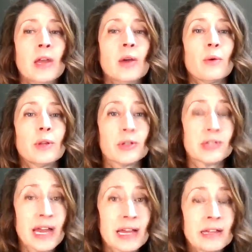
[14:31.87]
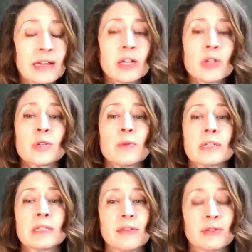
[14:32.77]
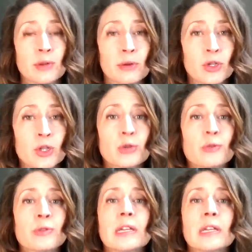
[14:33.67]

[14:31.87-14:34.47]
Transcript: When you're cycling, you should wear stiff-soled shoes.